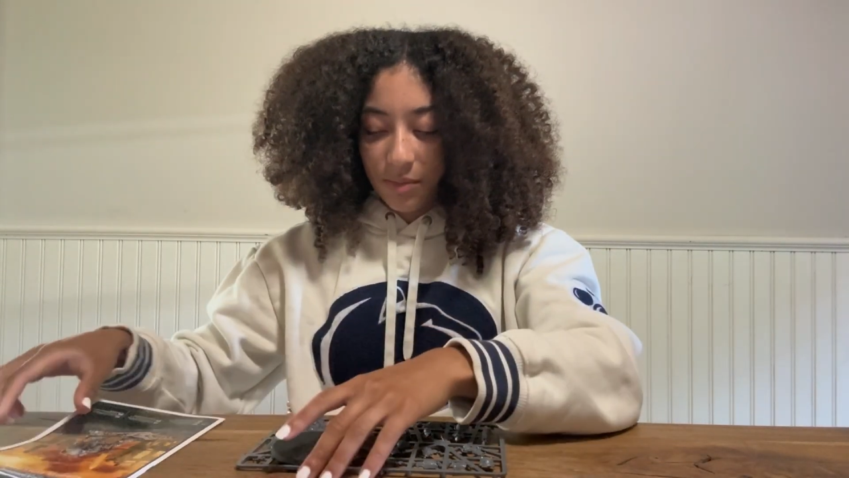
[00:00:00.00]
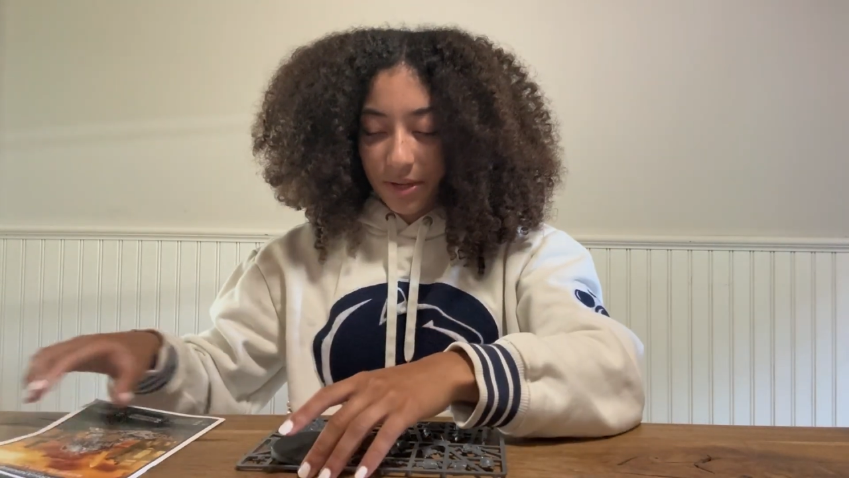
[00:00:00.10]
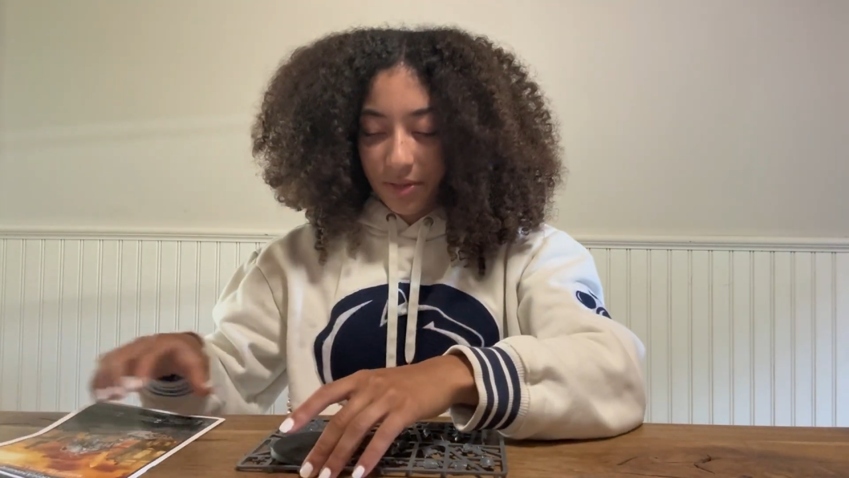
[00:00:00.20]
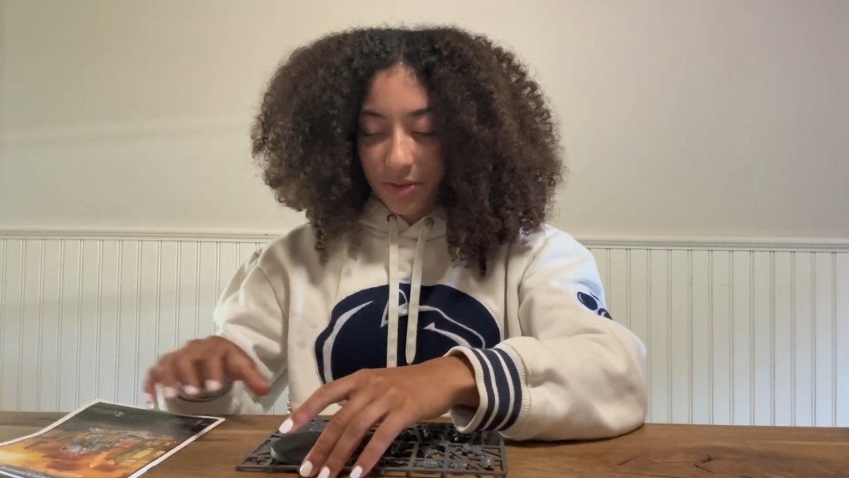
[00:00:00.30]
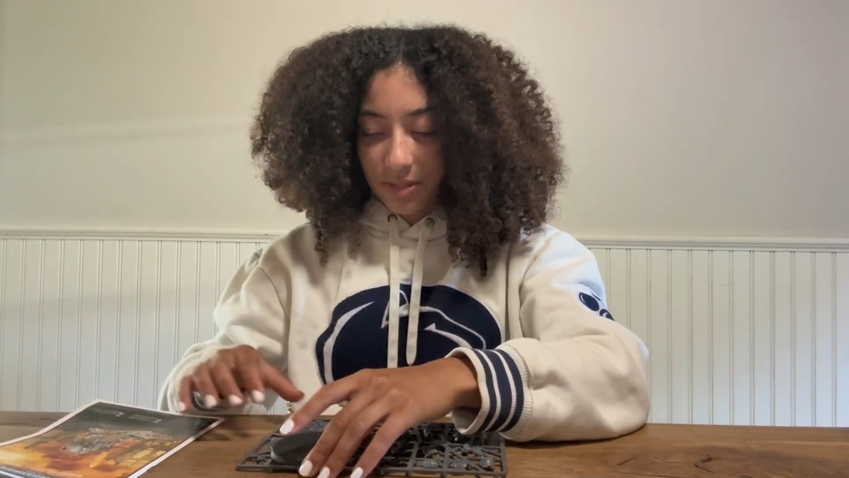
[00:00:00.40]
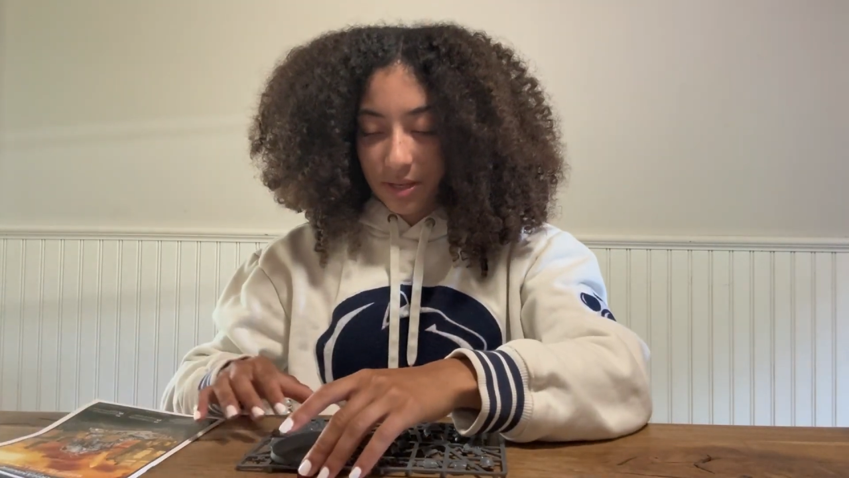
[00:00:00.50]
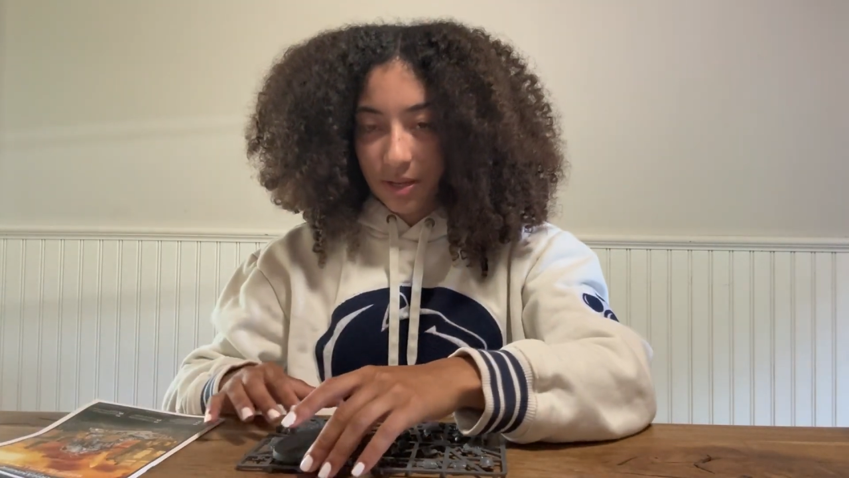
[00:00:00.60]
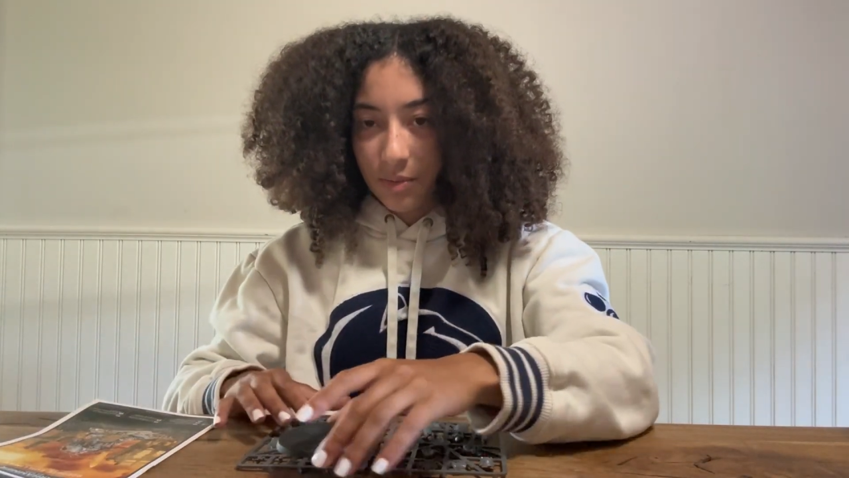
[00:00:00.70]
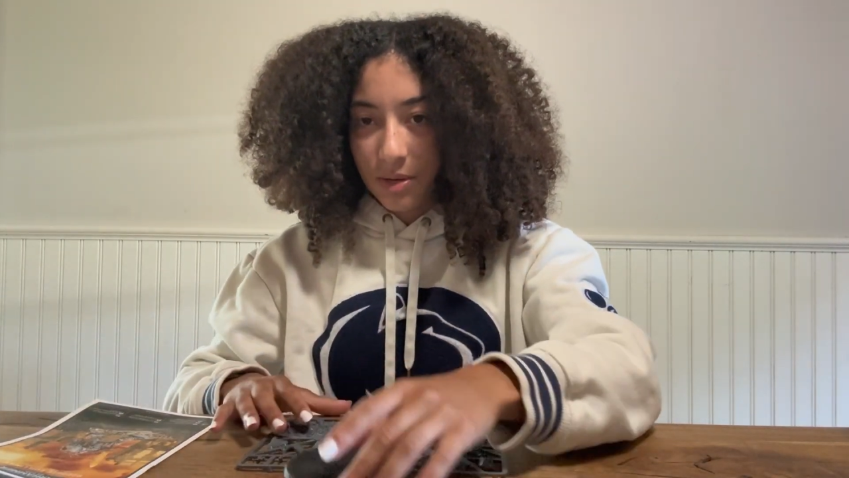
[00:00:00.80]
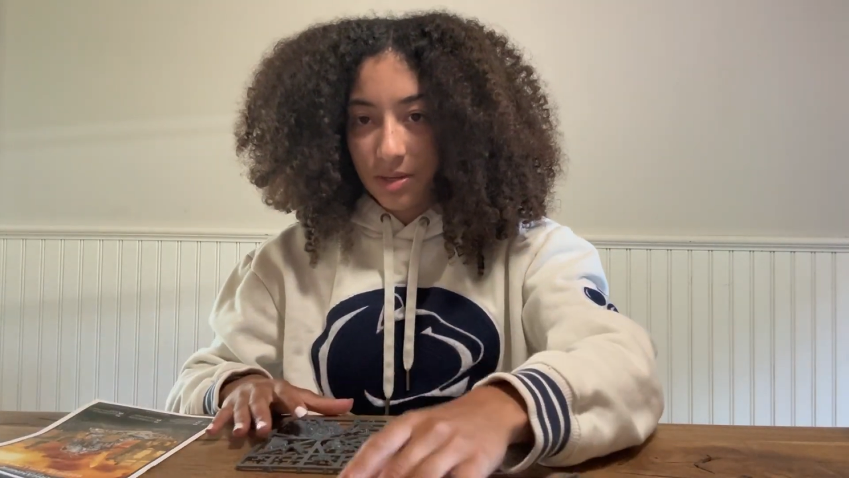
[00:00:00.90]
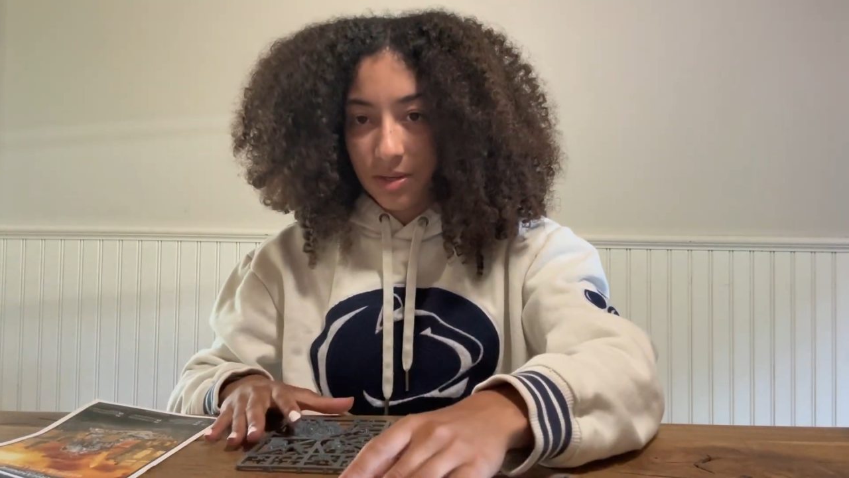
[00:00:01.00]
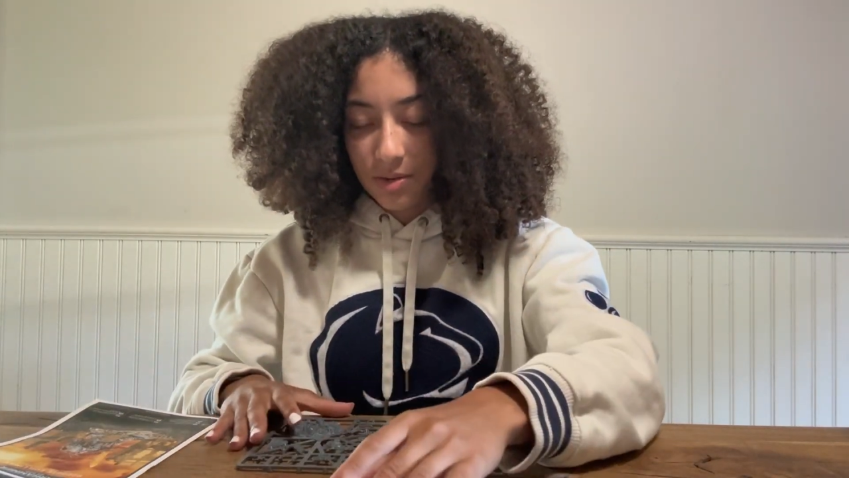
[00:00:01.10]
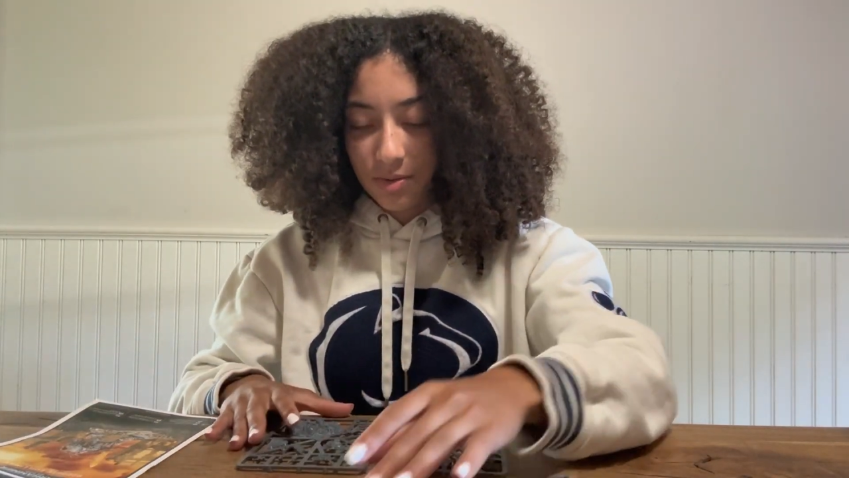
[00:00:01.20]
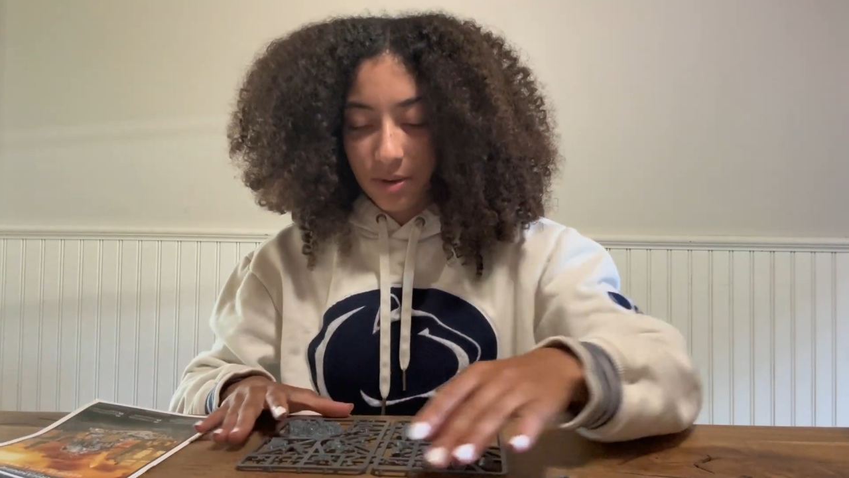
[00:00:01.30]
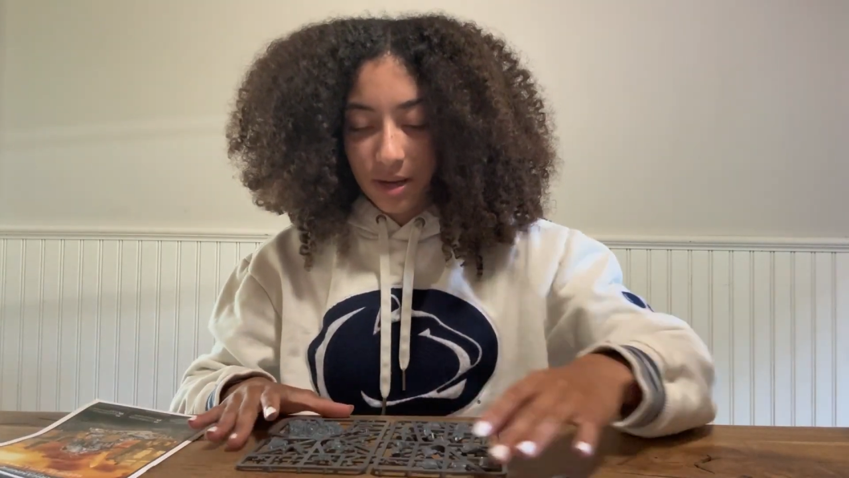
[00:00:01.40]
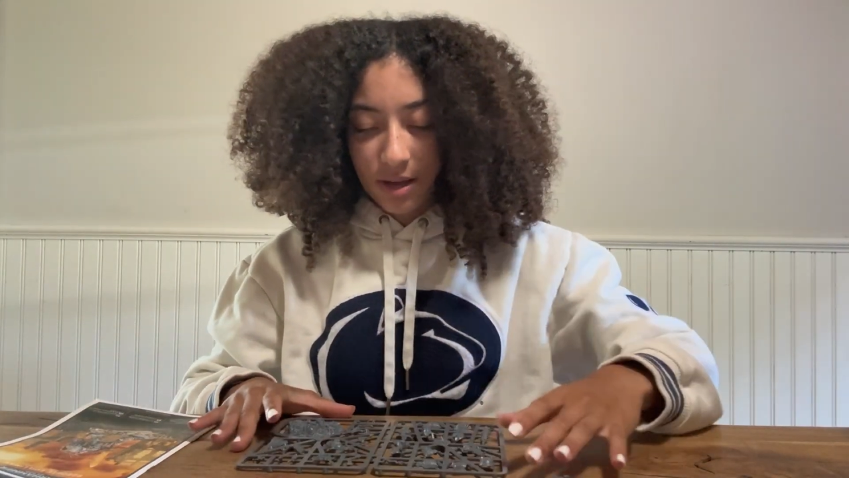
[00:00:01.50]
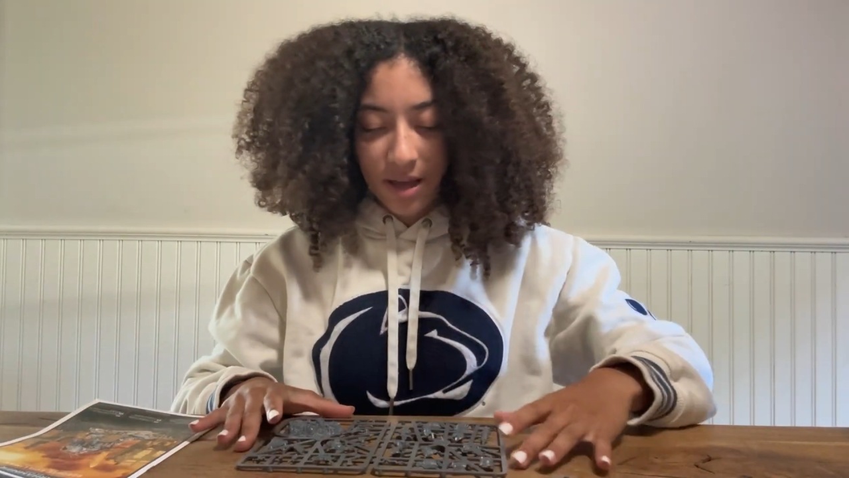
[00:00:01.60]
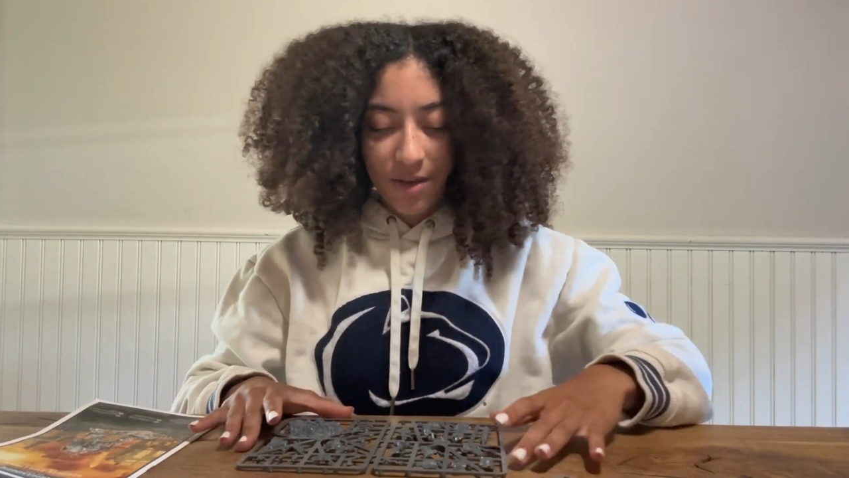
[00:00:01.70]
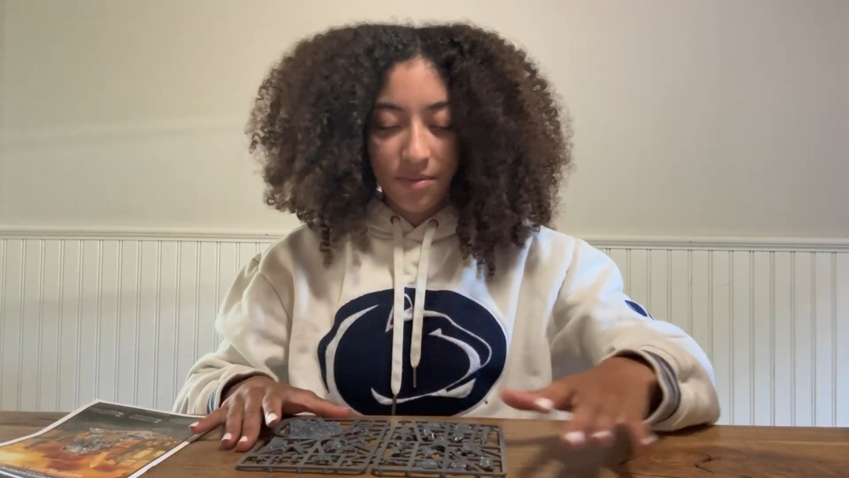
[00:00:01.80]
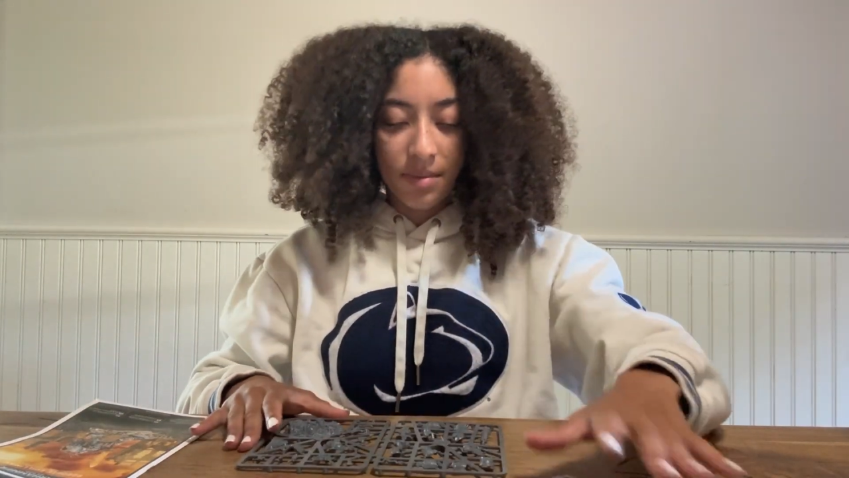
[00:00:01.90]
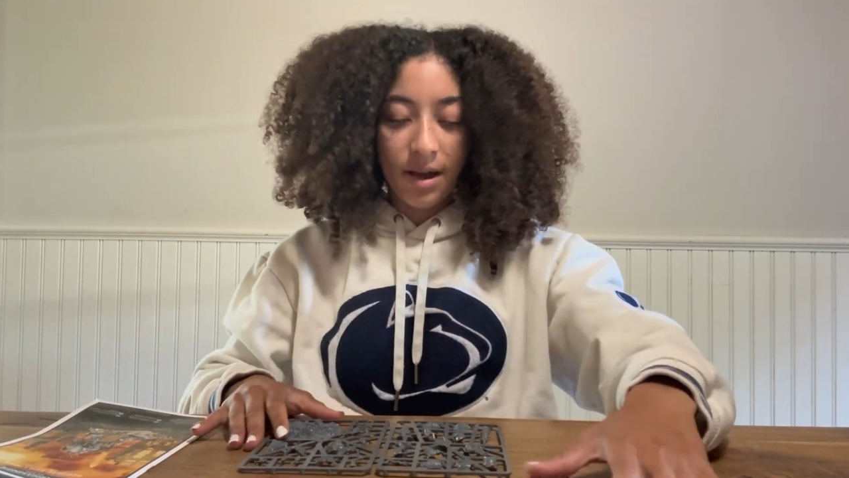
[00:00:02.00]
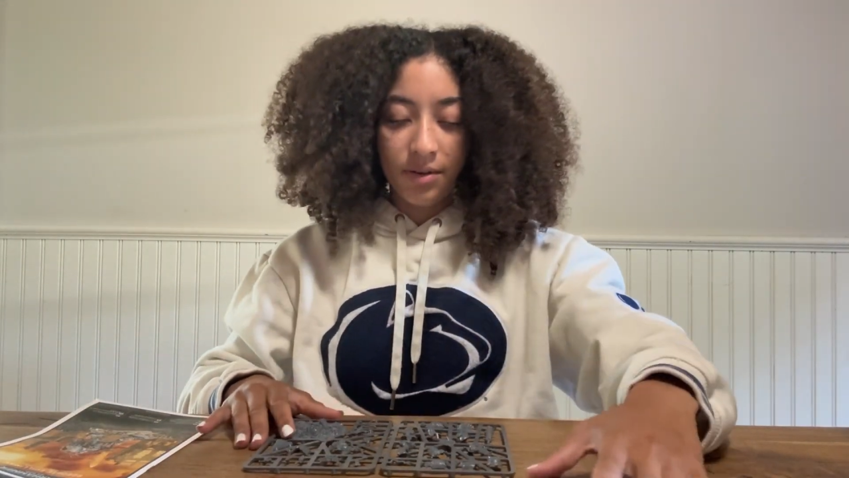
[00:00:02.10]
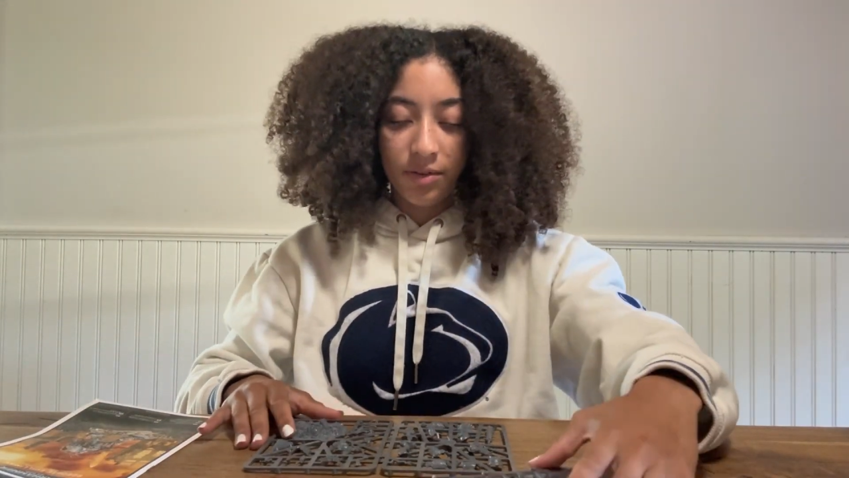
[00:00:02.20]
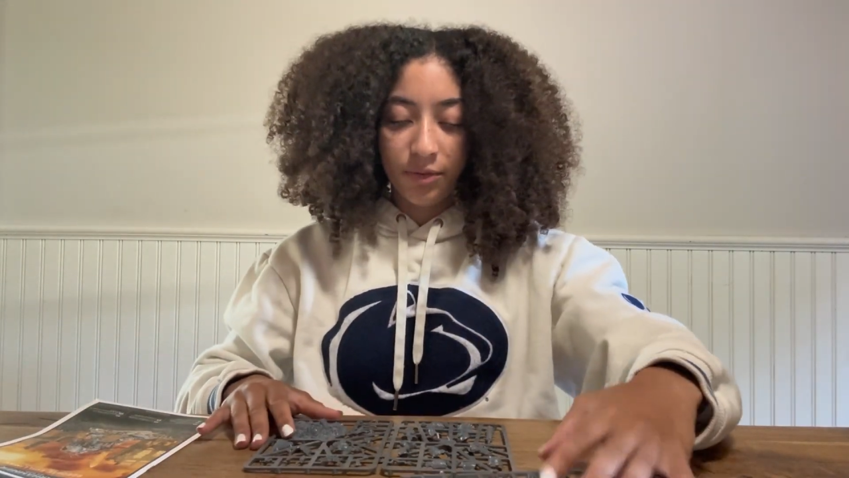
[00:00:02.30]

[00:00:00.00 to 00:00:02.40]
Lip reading: what it looks like when you have a model